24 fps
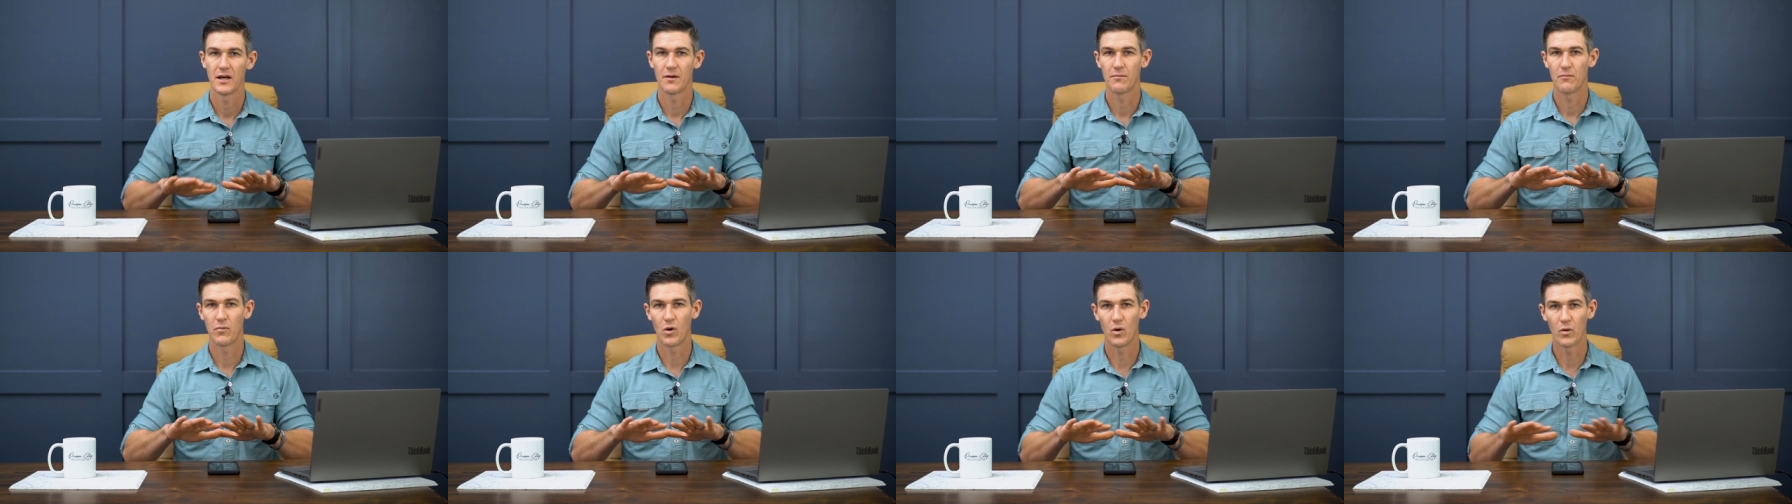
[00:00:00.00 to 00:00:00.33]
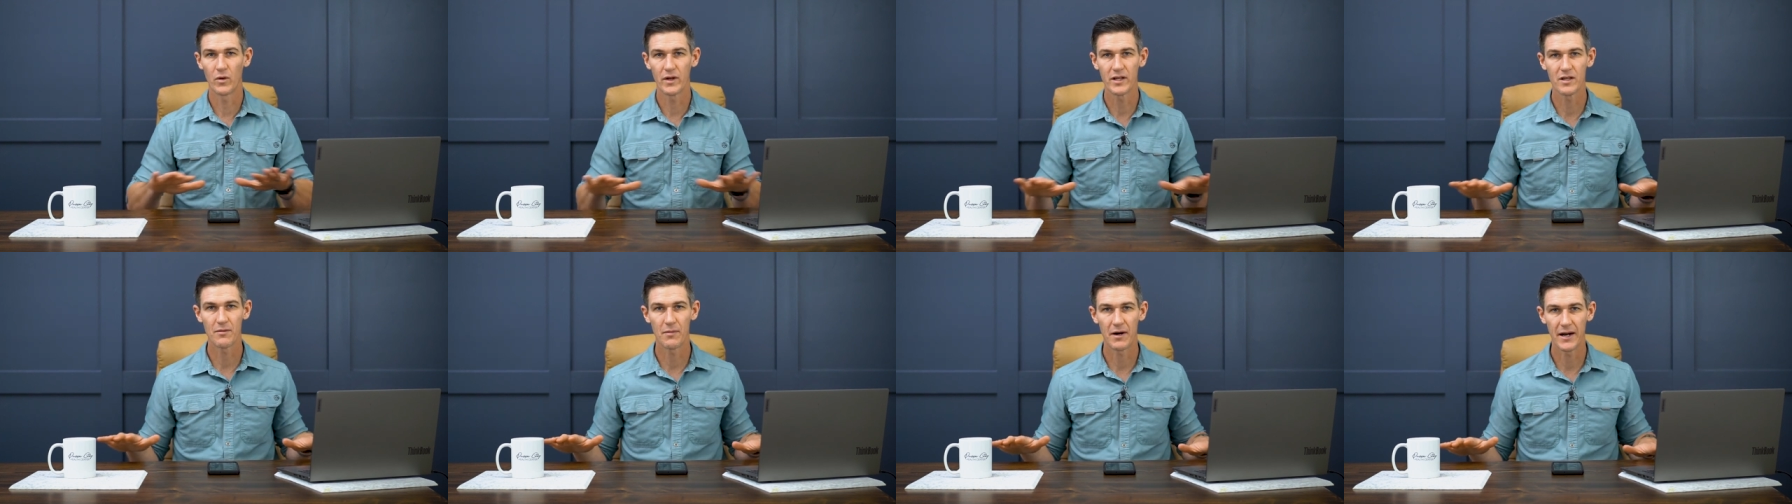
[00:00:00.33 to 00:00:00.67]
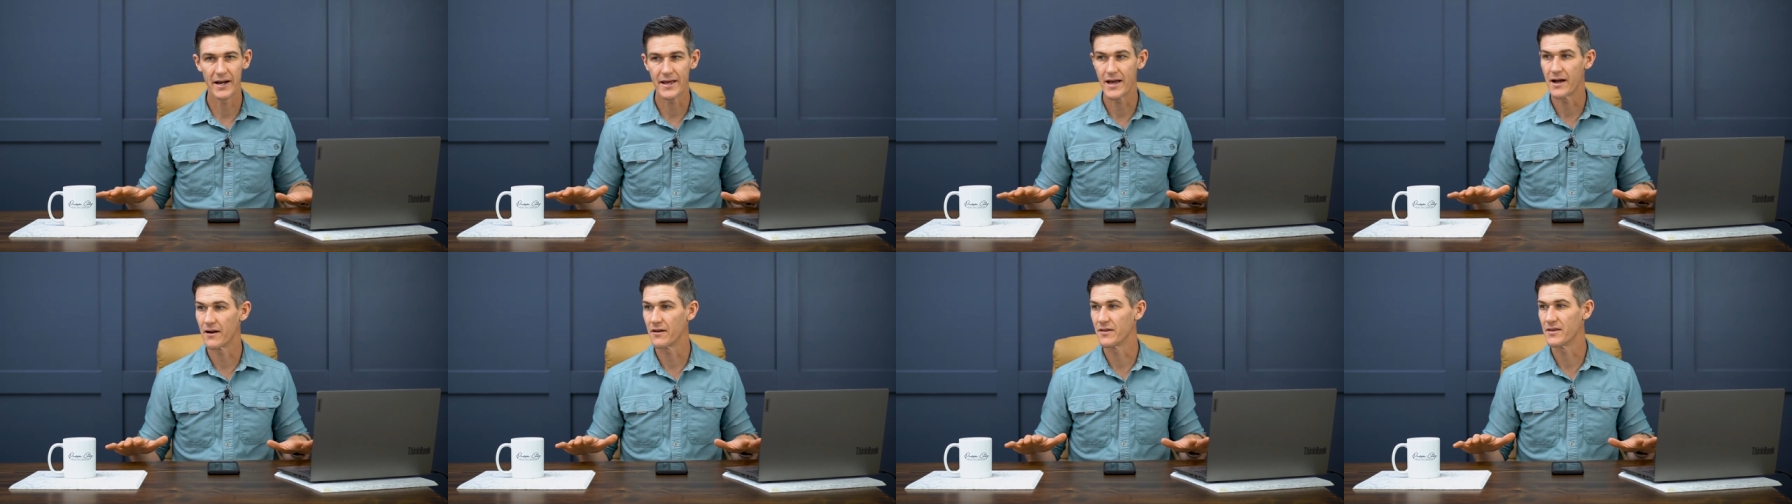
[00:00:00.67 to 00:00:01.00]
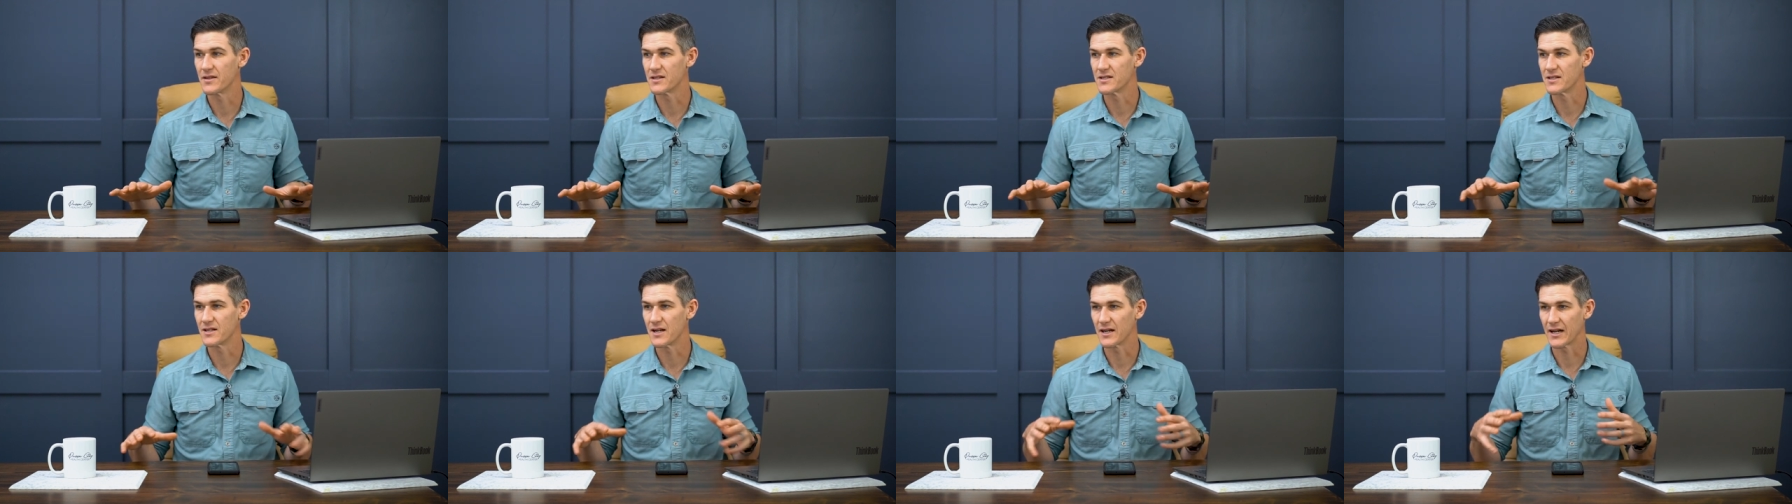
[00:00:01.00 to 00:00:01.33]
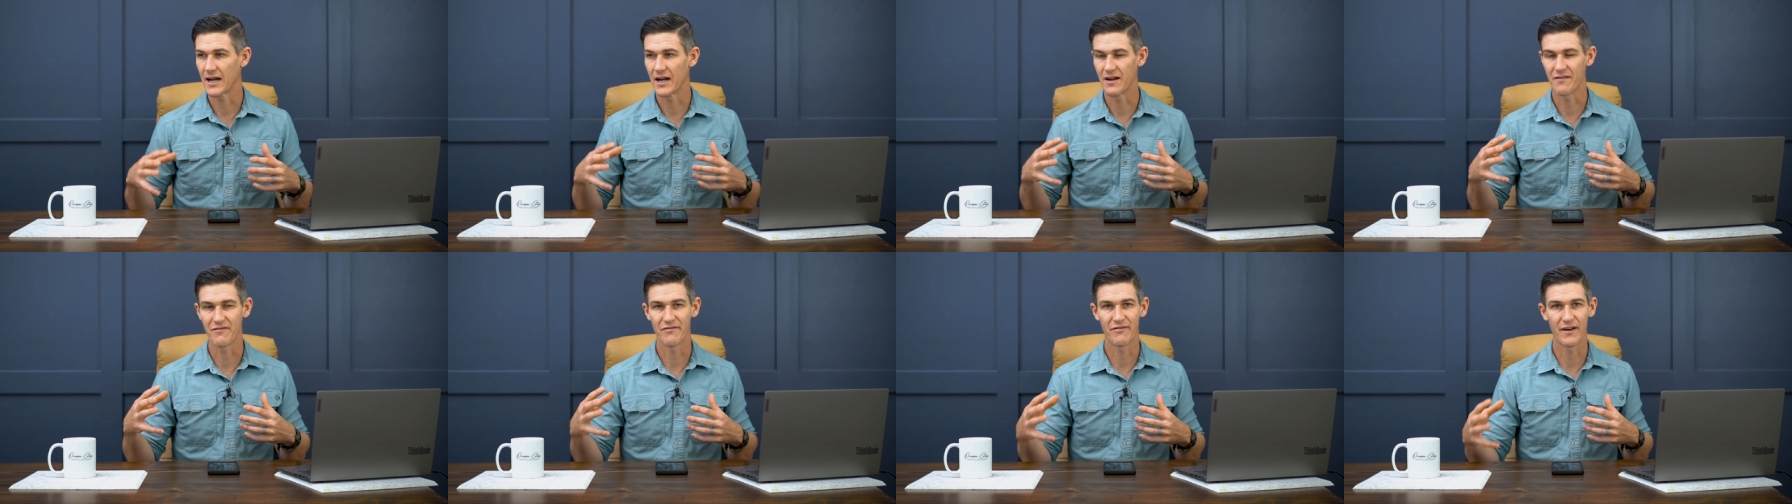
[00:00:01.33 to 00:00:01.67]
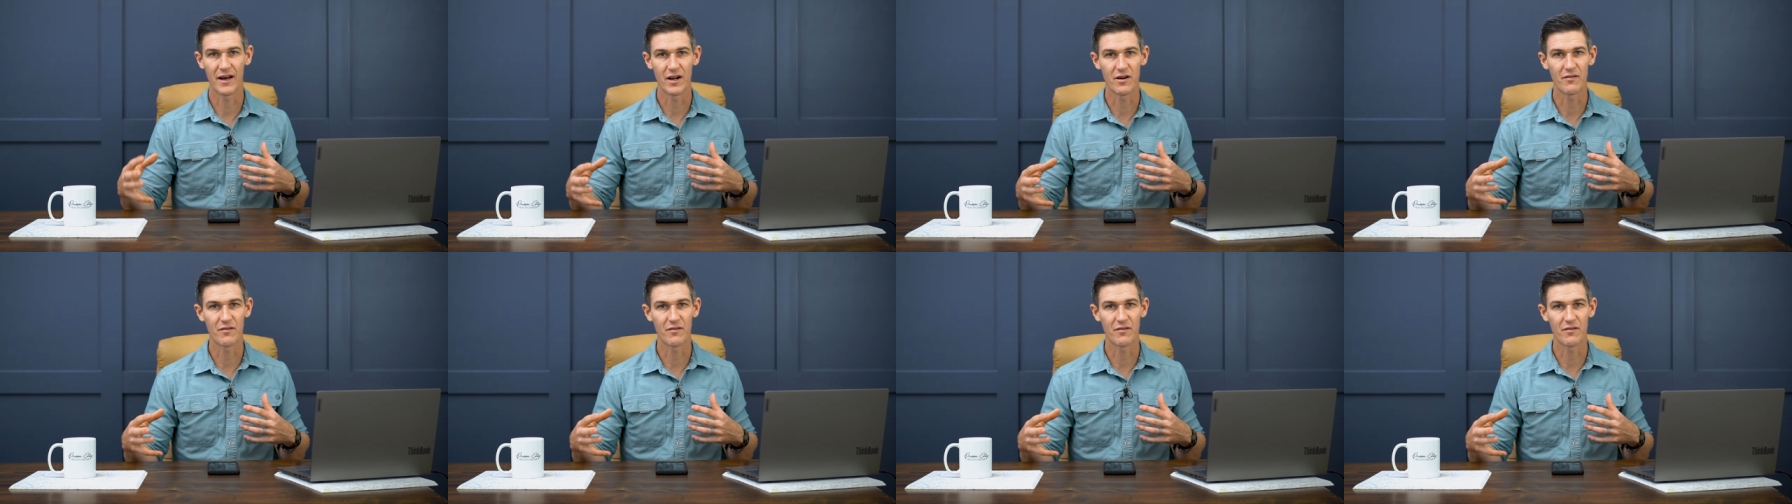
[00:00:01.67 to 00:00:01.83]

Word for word: pulling the body out of this kind of fight